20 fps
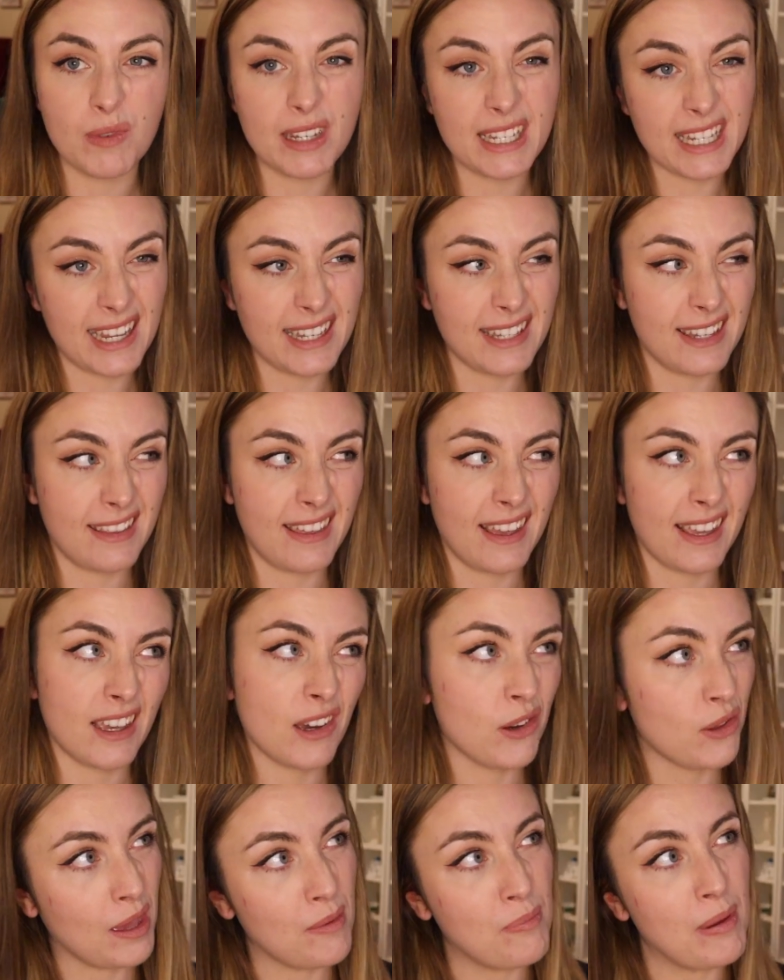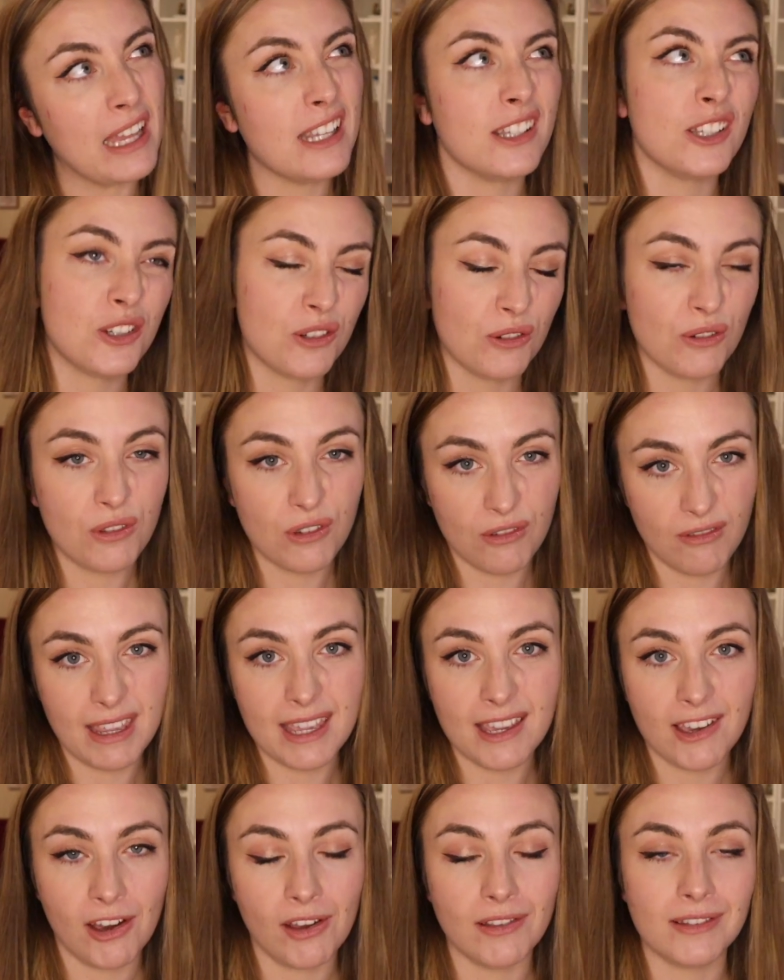we tend to think, oh, they pinched all the
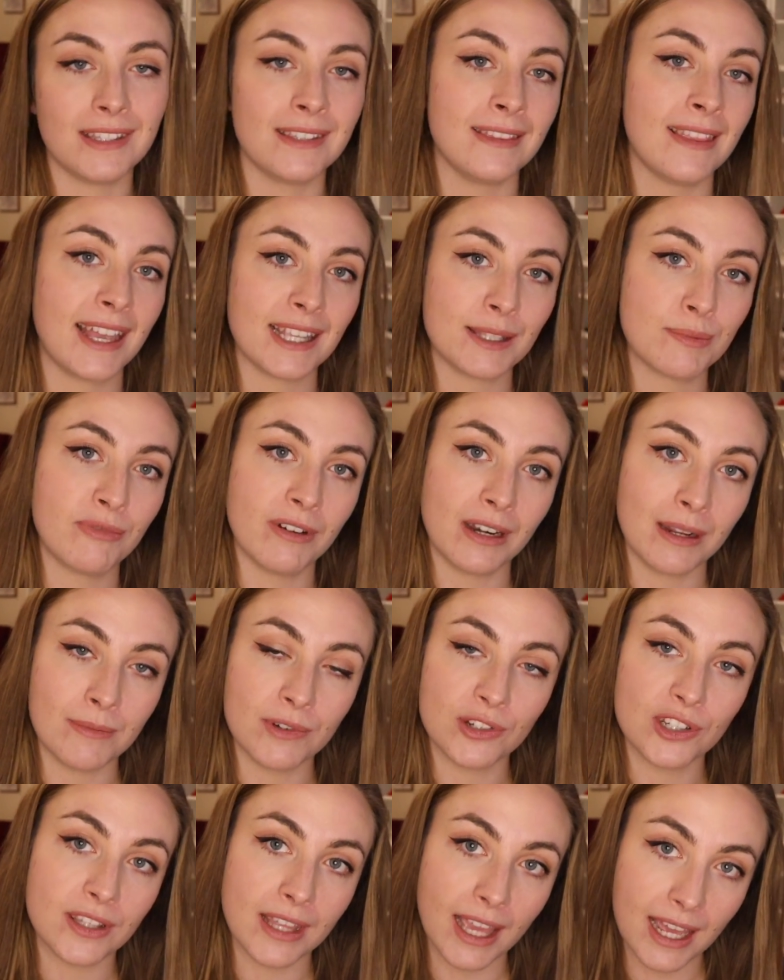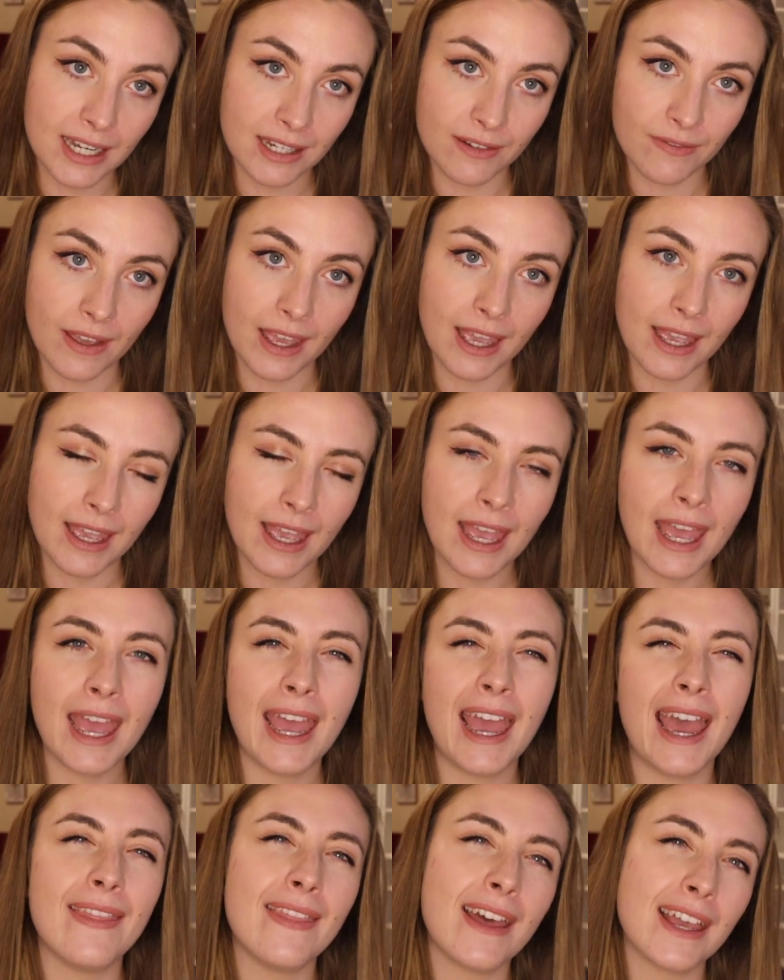Greek gods and that's pretty much the end of it.
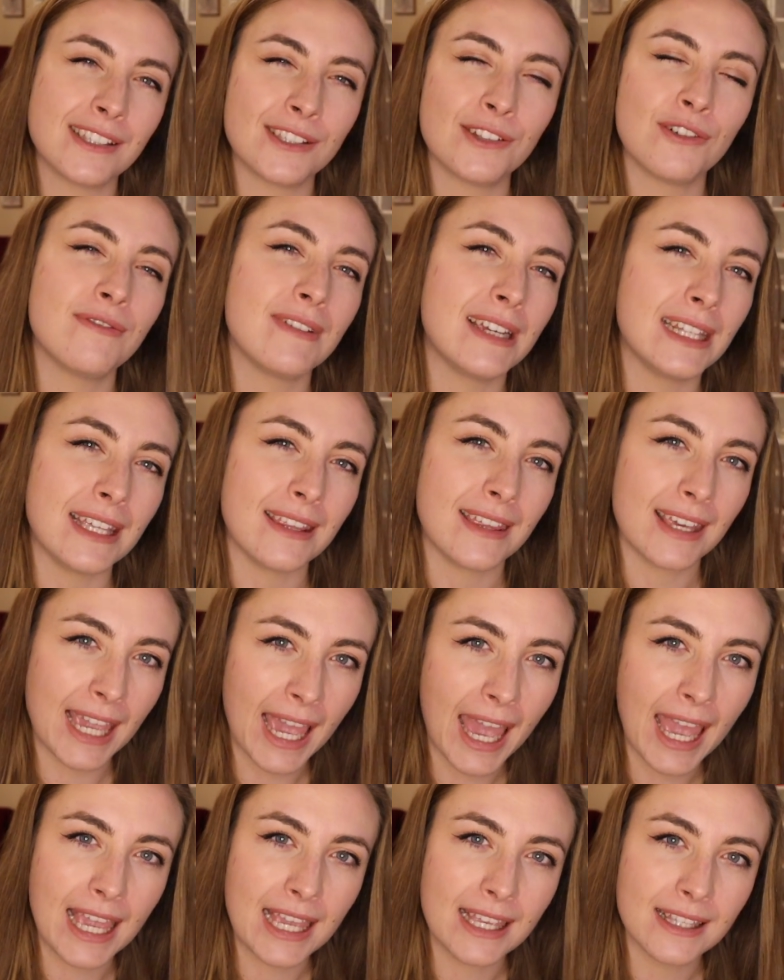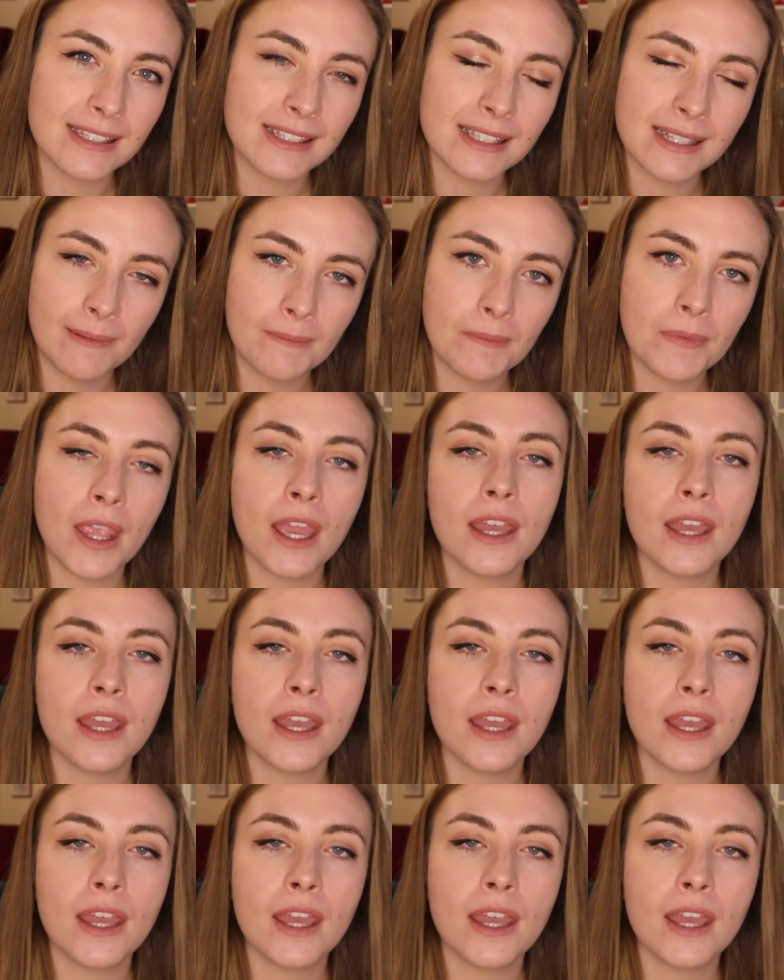And that's not really the case.